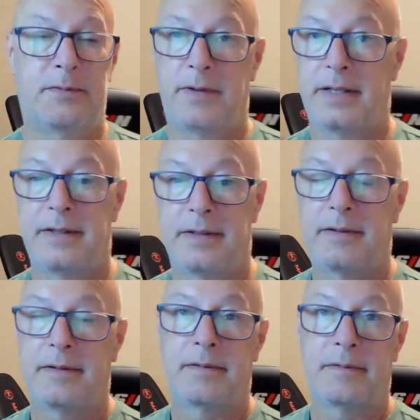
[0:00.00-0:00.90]
fed
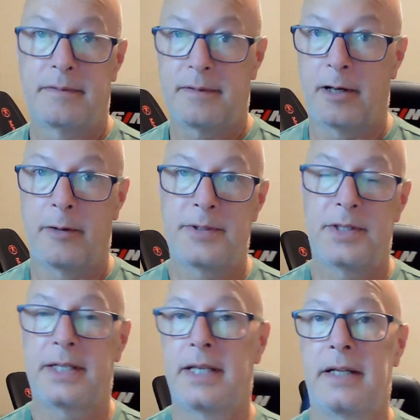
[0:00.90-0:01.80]
garbage
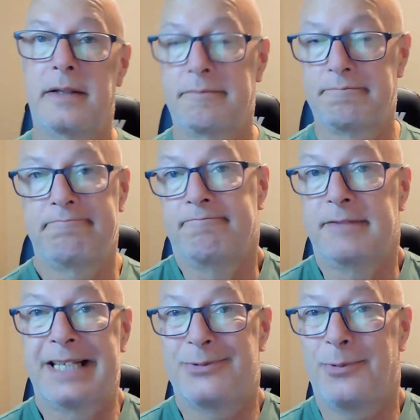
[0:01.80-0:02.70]
like that,
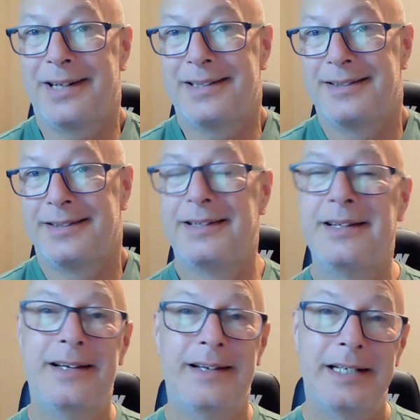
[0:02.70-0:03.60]
guess what?
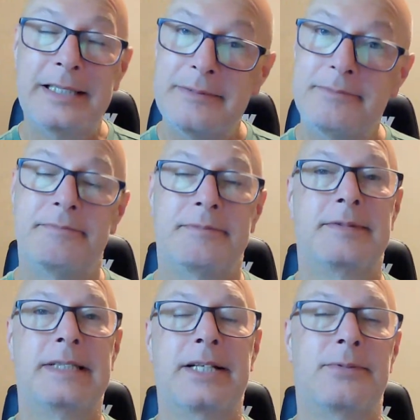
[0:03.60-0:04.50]

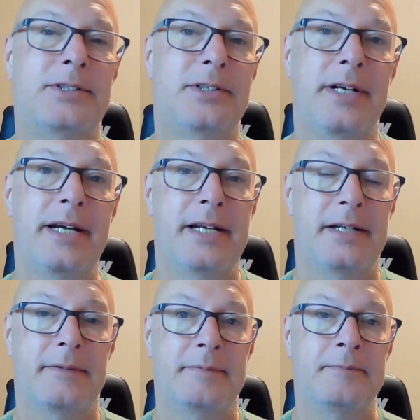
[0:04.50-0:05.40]
That's what you're
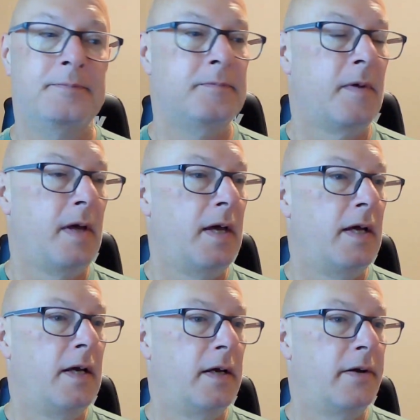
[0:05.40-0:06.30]
eating.
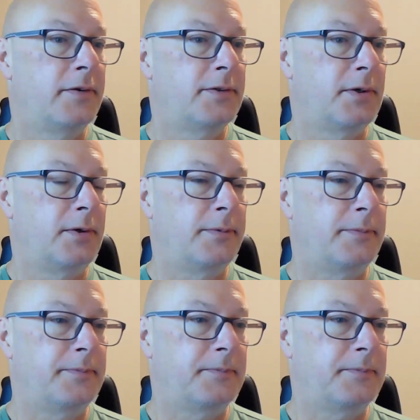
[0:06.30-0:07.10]
So,